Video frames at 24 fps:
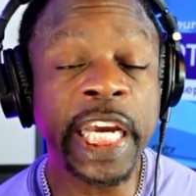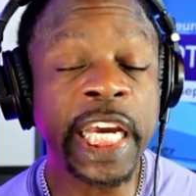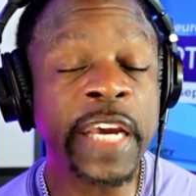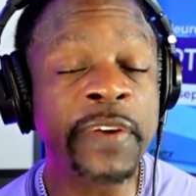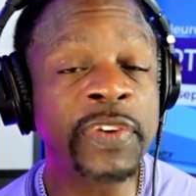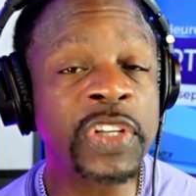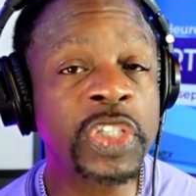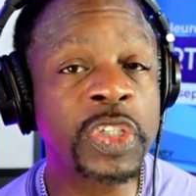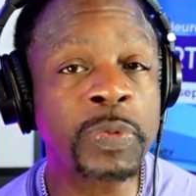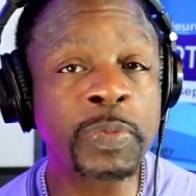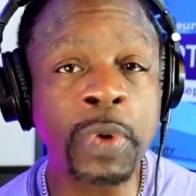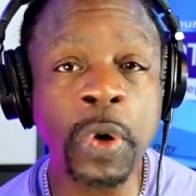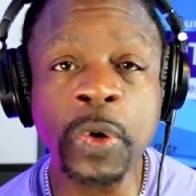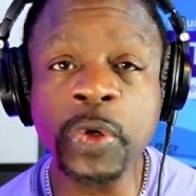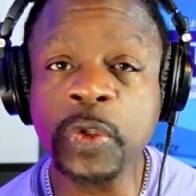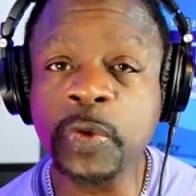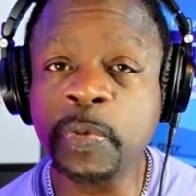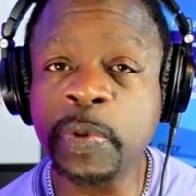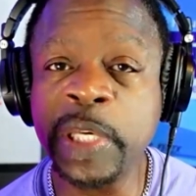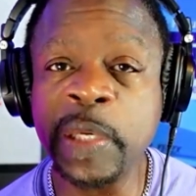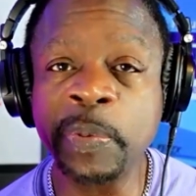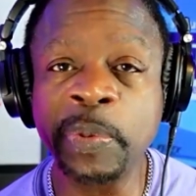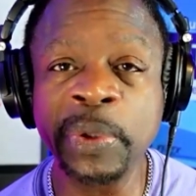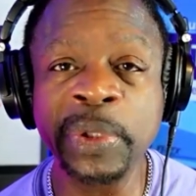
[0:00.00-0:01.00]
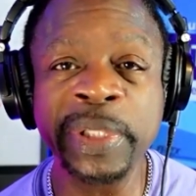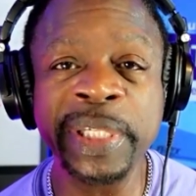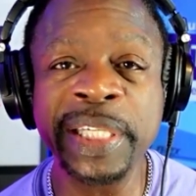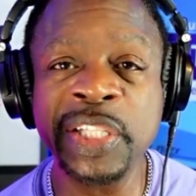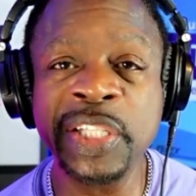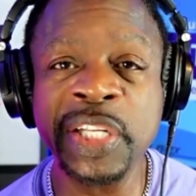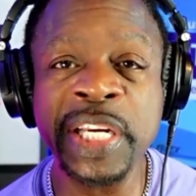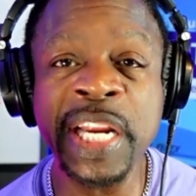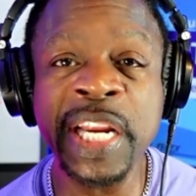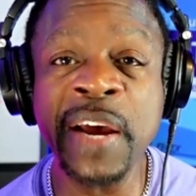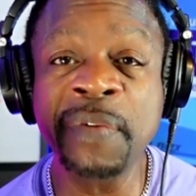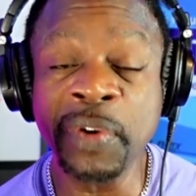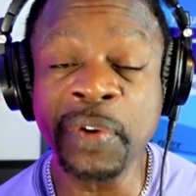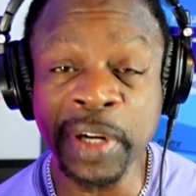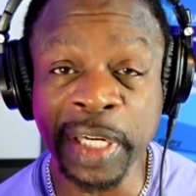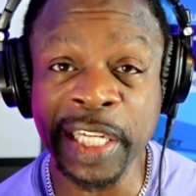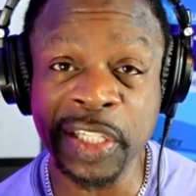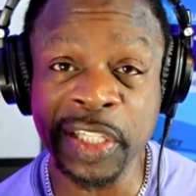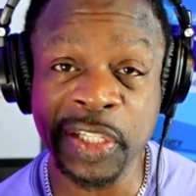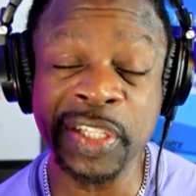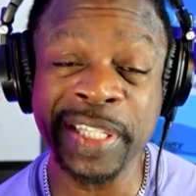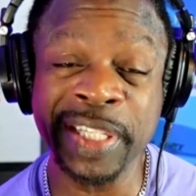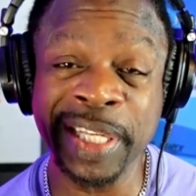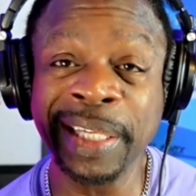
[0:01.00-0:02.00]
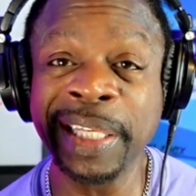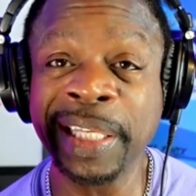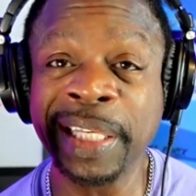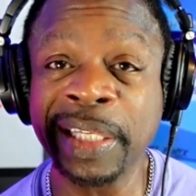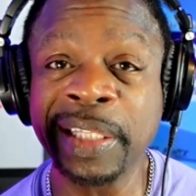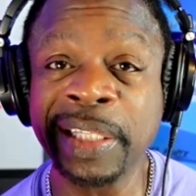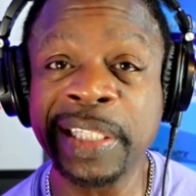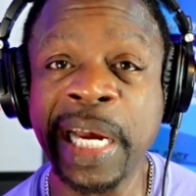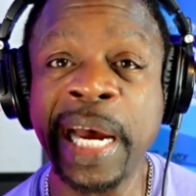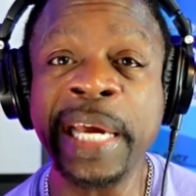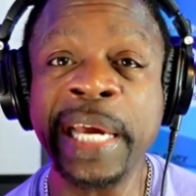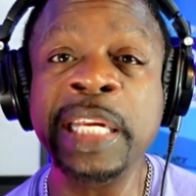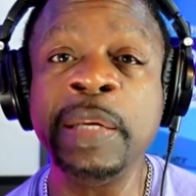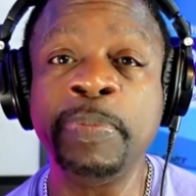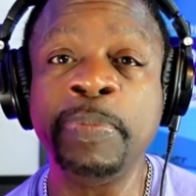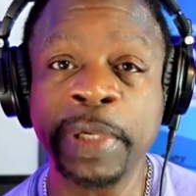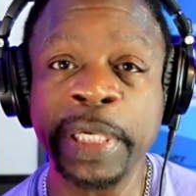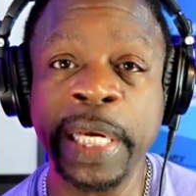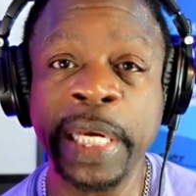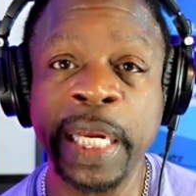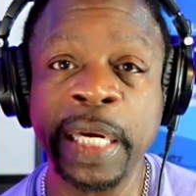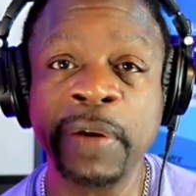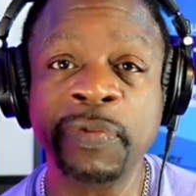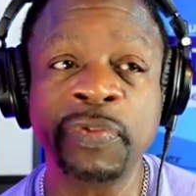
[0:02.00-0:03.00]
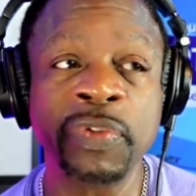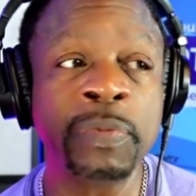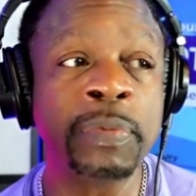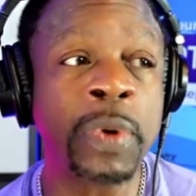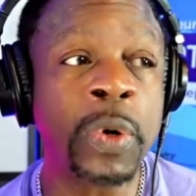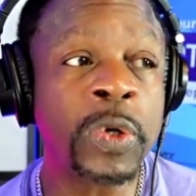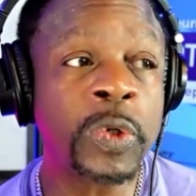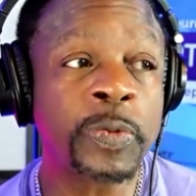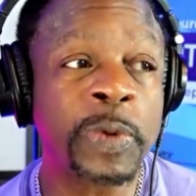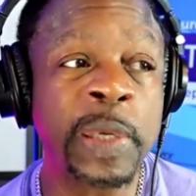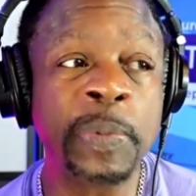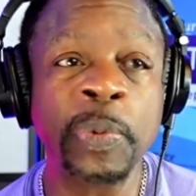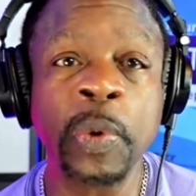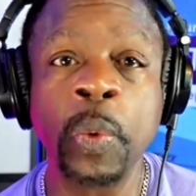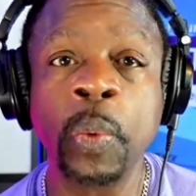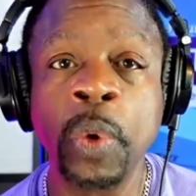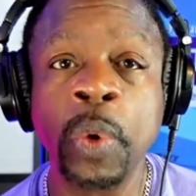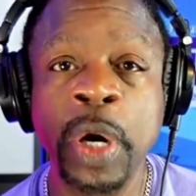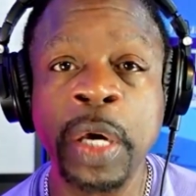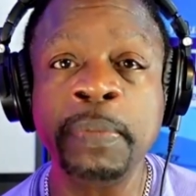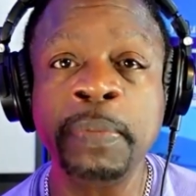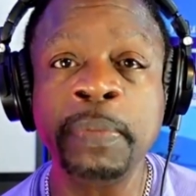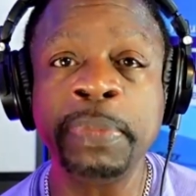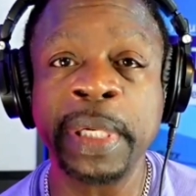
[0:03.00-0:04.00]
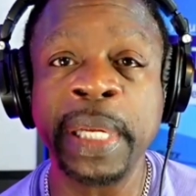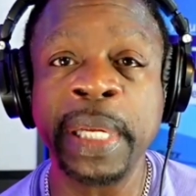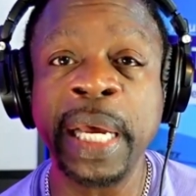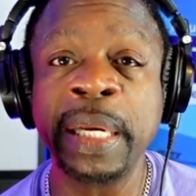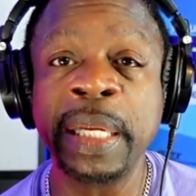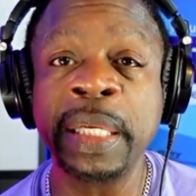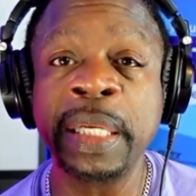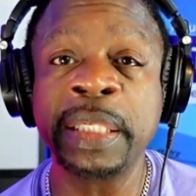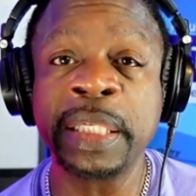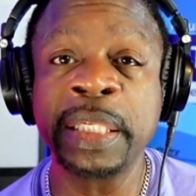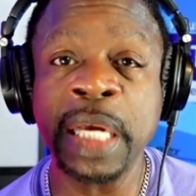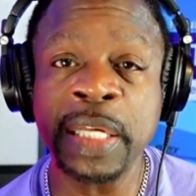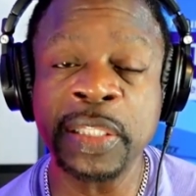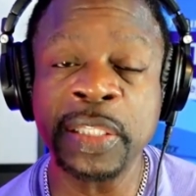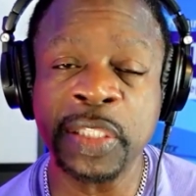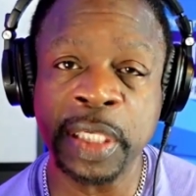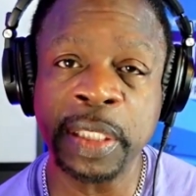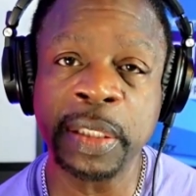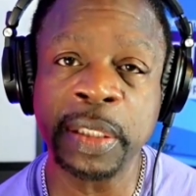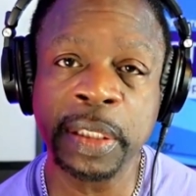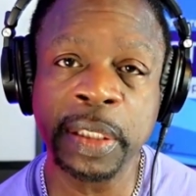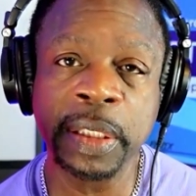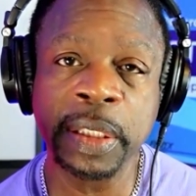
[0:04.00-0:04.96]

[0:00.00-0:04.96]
If it's most people, it's never, unless it's a little tiny banana. For most people, one banana does it.